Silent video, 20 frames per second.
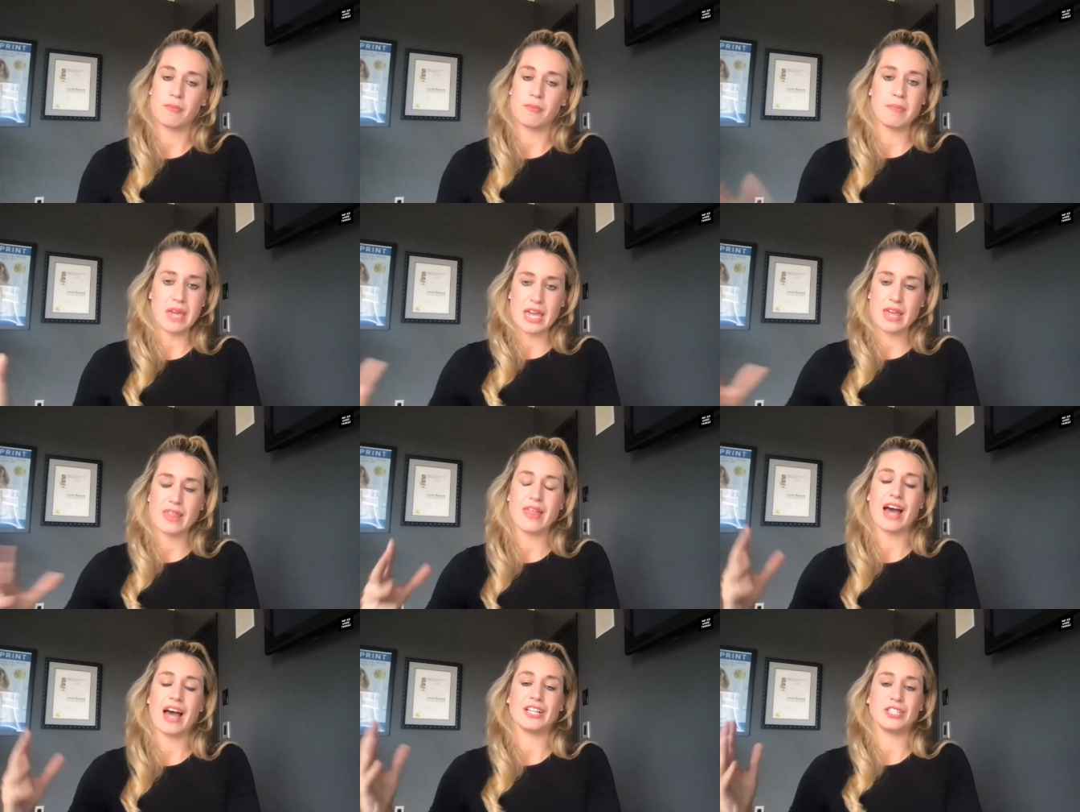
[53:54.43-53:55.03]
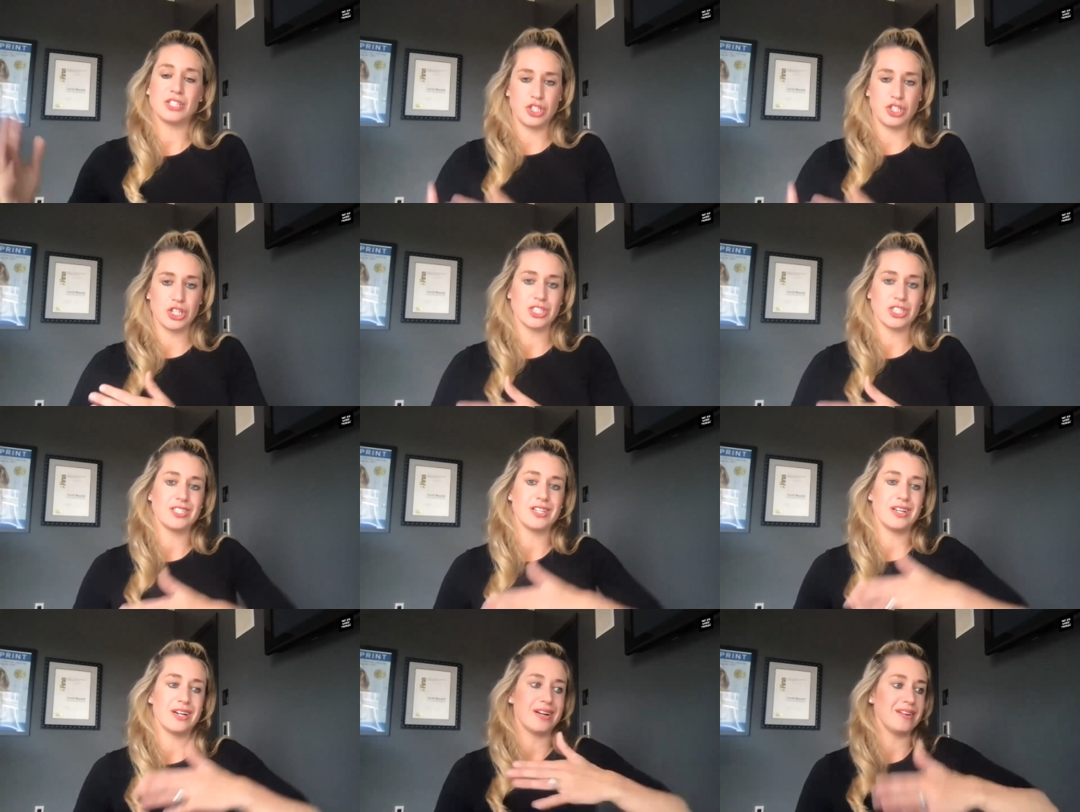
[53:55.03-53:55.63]
For me, that's
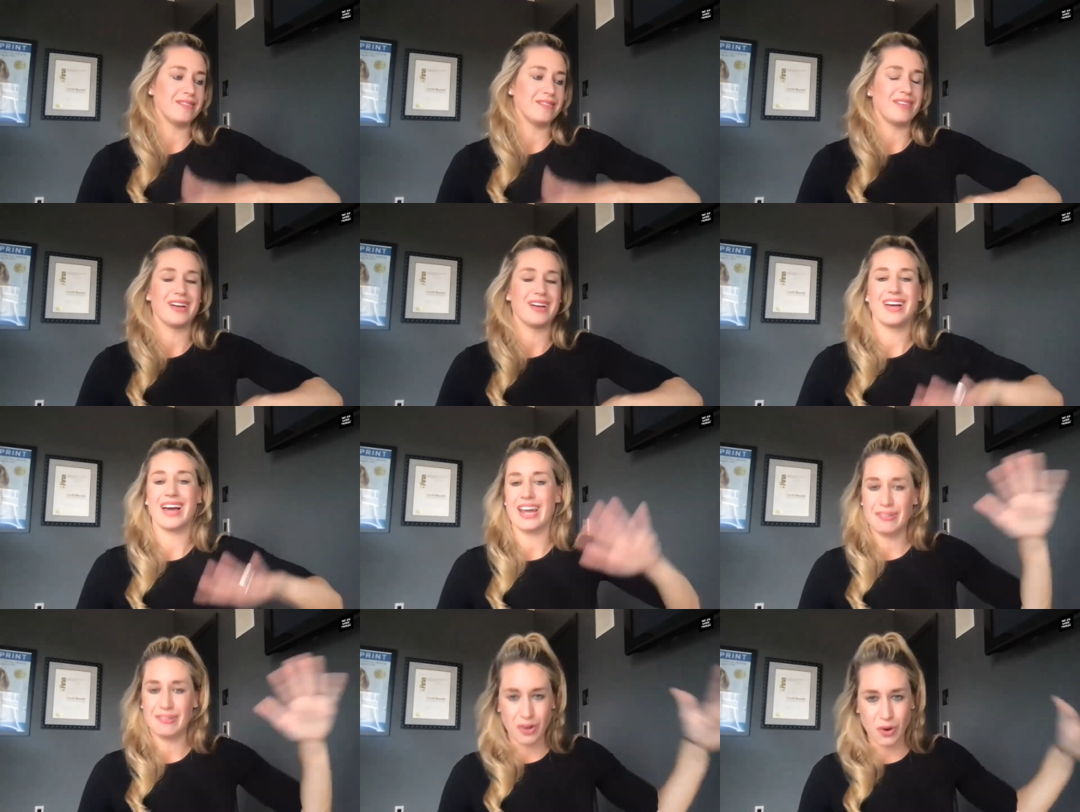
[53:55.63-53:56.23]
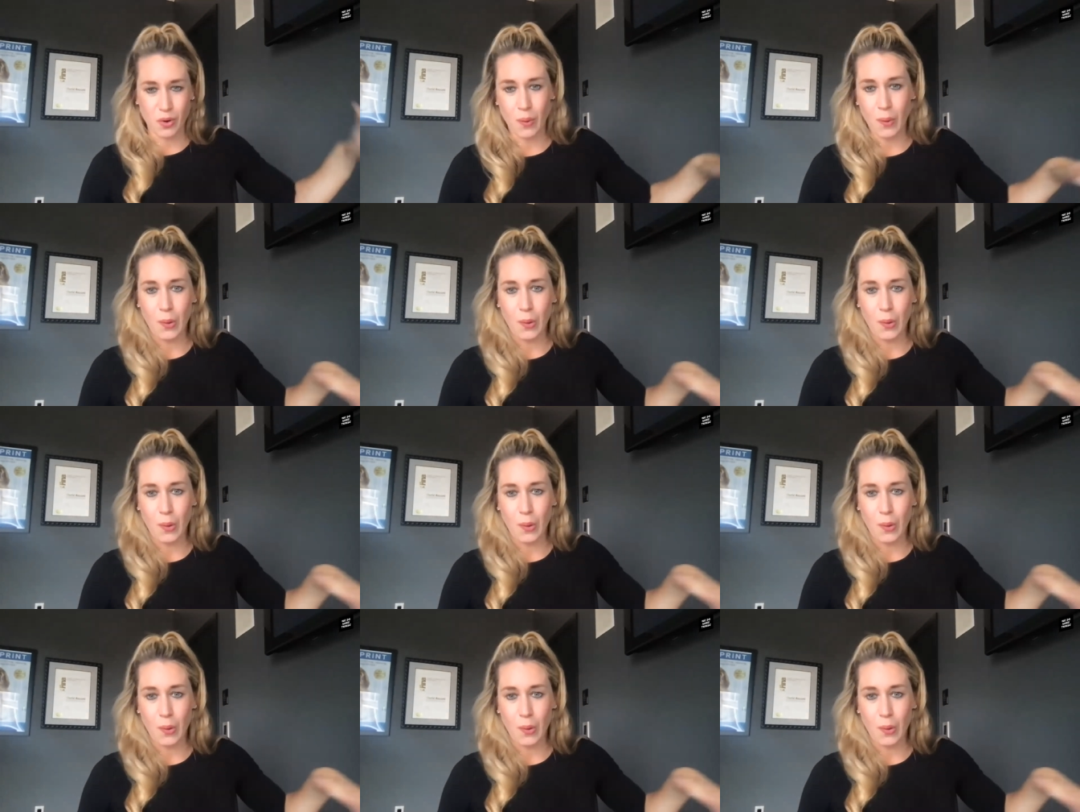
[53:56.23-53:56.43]
just a, a kind of a